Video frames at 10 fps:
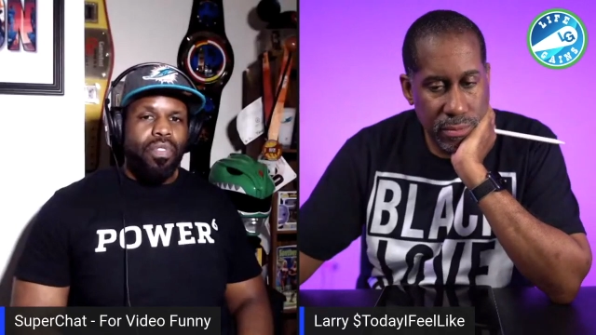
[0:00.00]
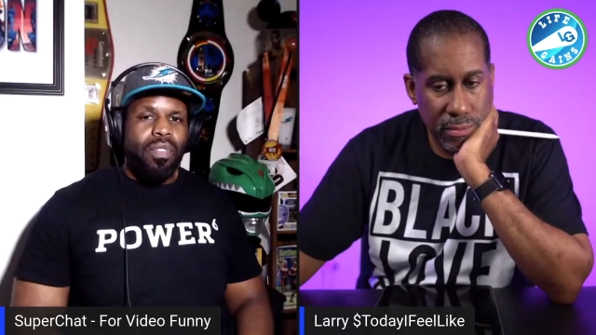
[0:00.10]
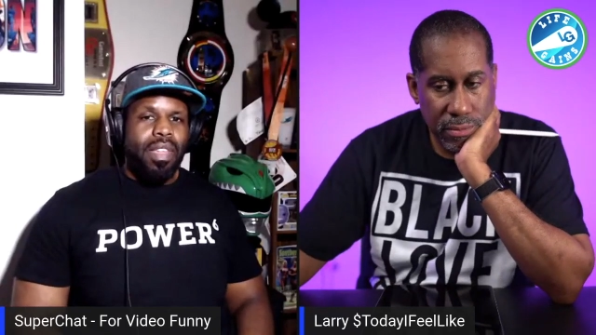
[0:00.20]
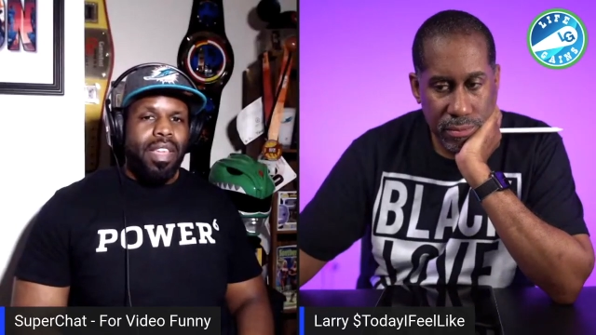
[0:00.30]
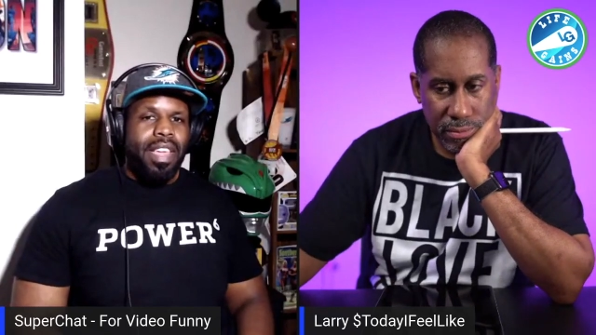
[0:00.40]
Speaker 1: they
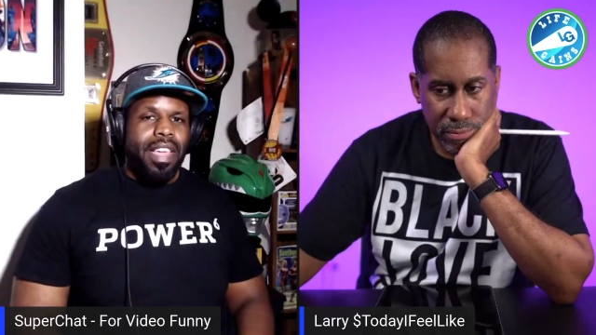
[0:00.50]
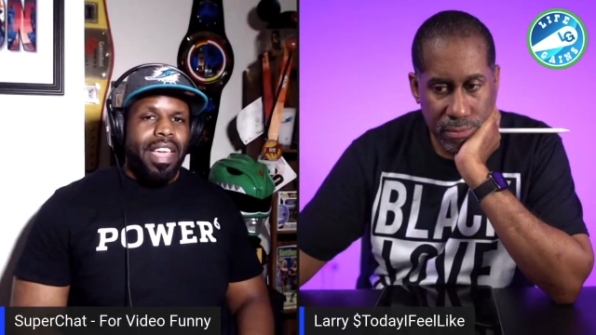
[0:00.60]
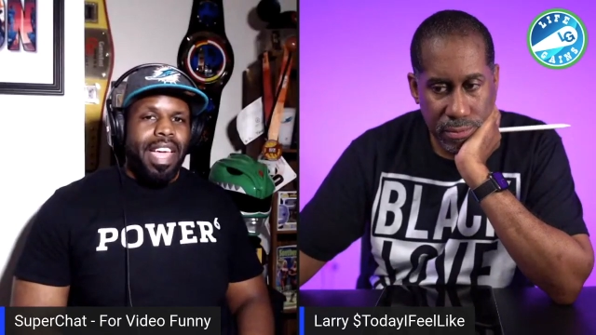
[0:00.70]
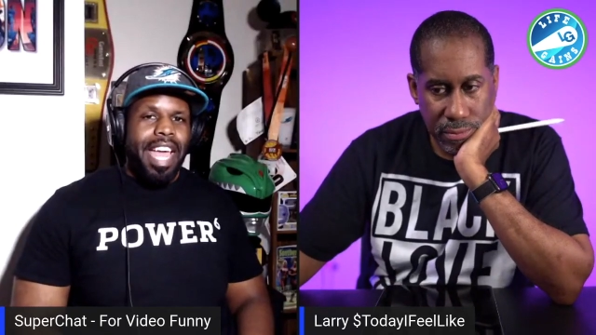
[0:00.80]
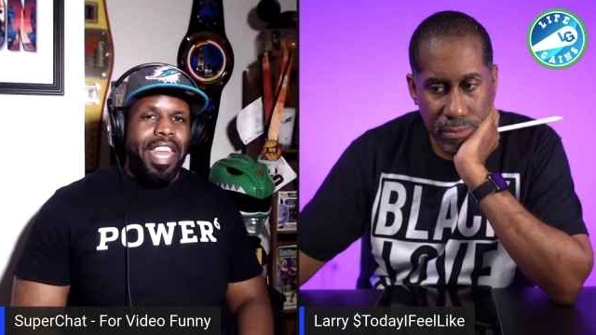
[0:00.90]
made him a
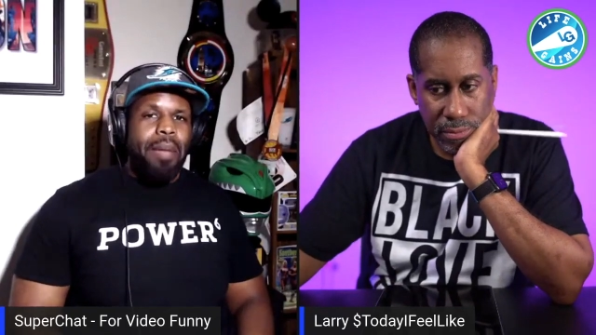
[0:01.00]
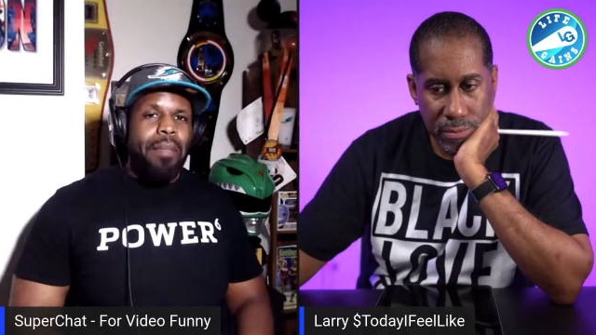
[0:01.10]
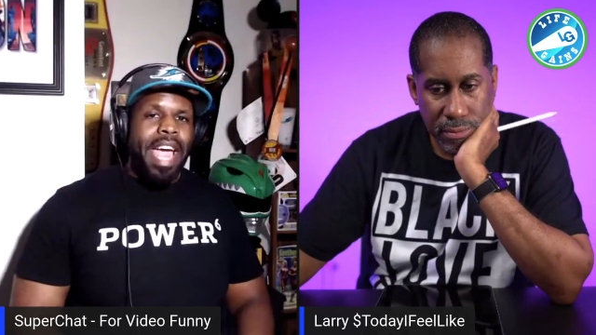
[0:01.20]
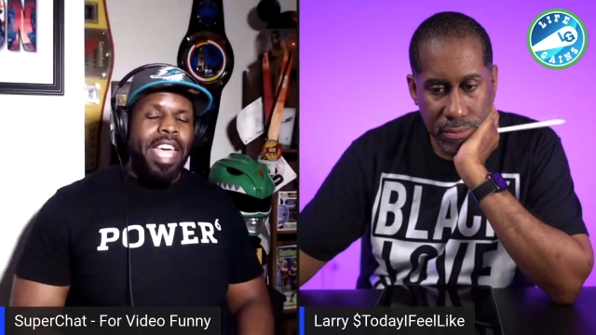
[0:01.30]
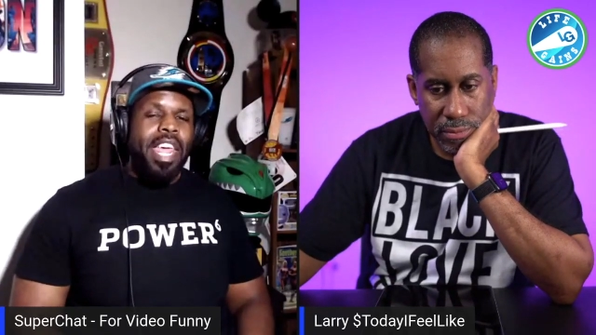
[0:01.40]

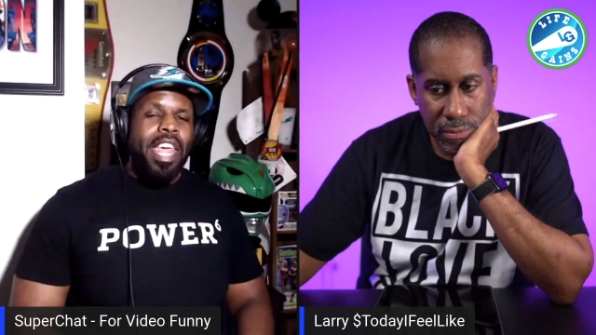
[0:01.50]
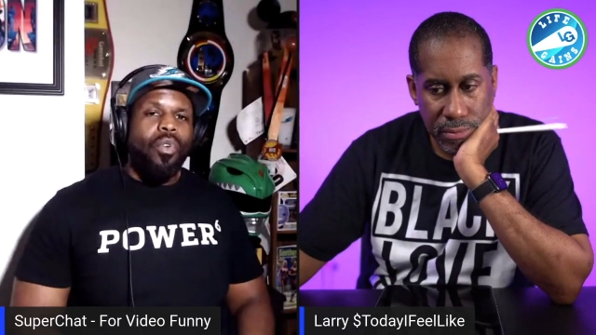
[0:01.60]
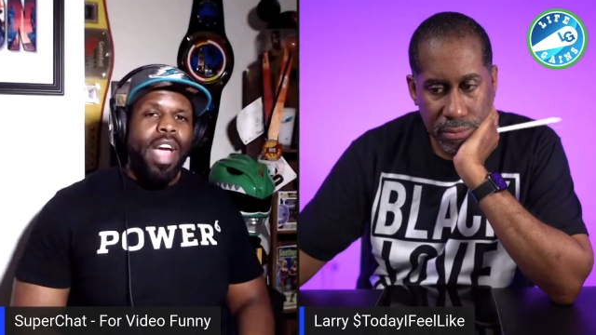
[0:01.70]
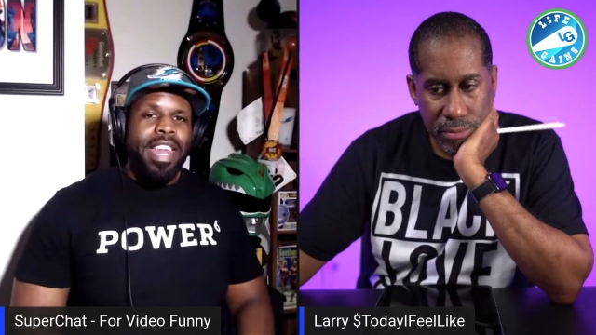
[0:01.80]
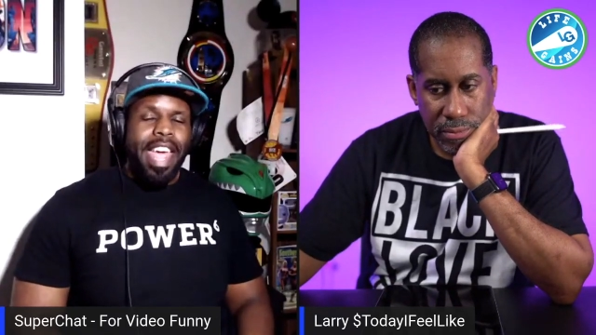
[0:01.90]
redhead,
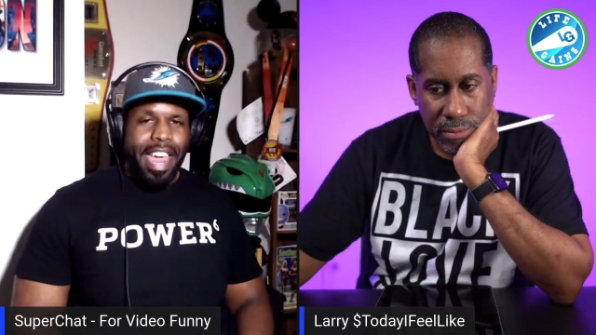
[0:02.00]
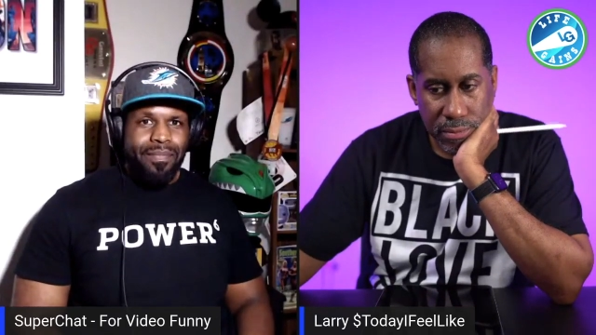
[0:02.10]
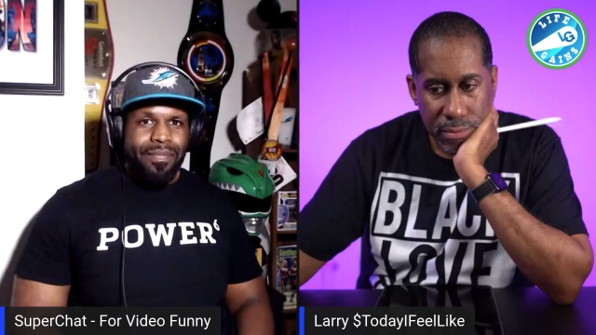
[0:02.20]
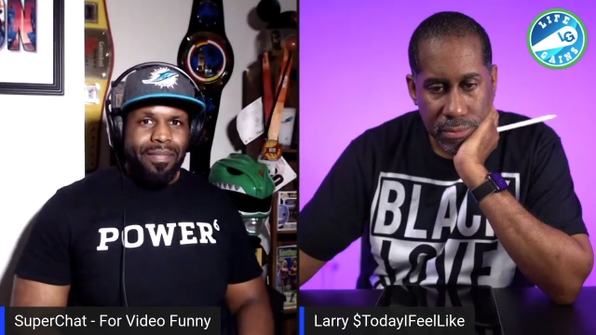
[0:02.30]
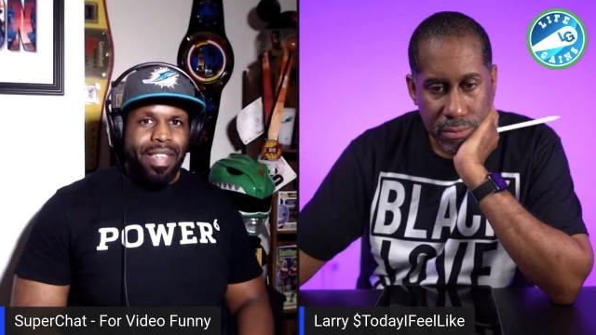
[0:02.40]

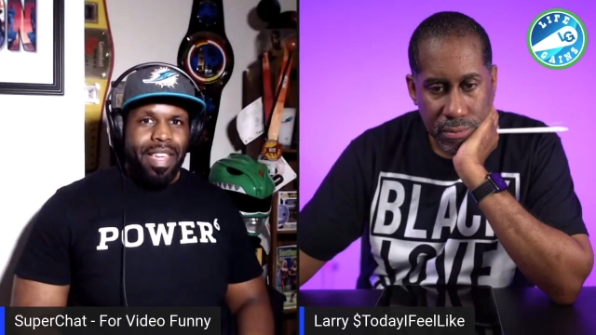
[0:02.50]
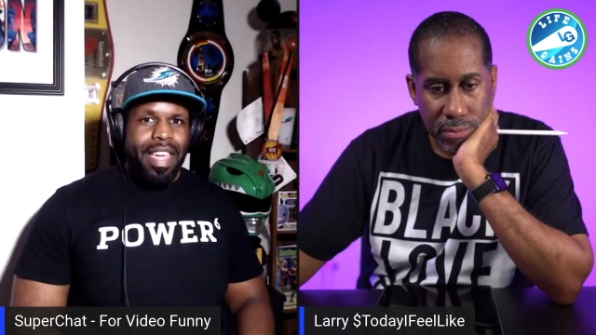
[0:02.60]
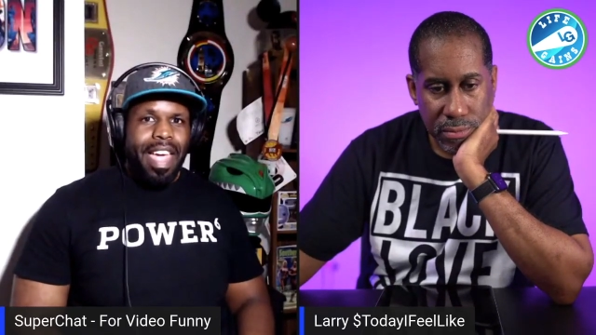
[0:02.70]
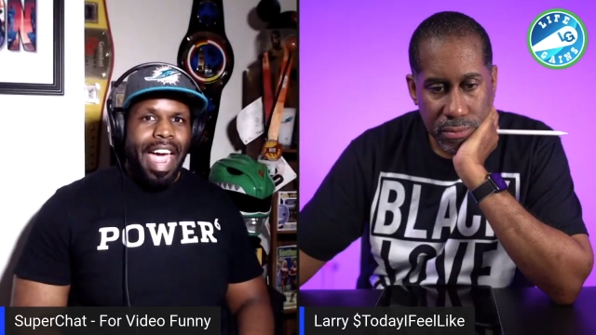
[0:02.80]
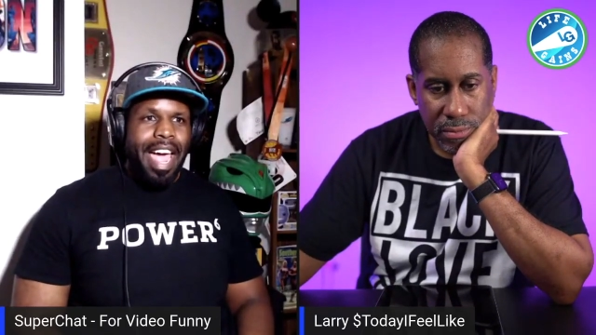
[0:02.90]
and they
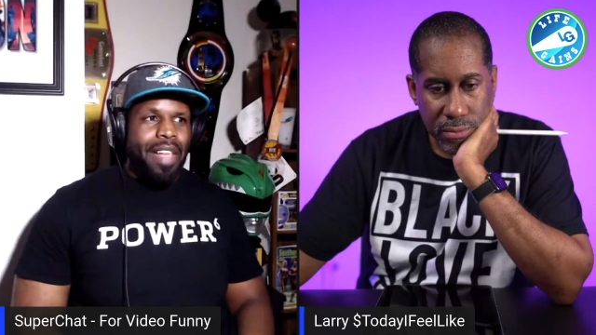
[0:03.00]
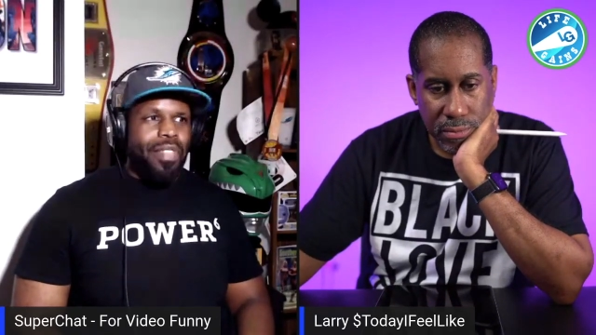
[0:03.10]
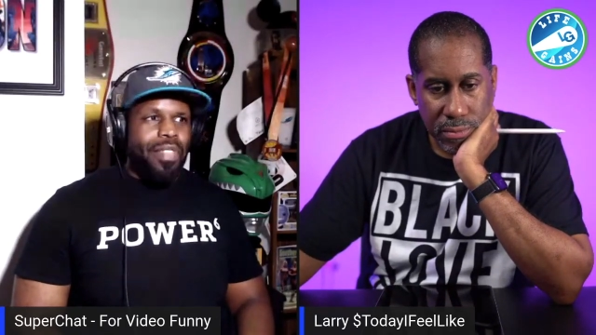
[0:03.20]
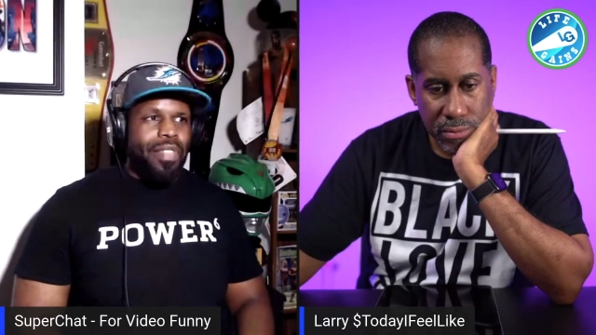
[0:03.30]
depict him.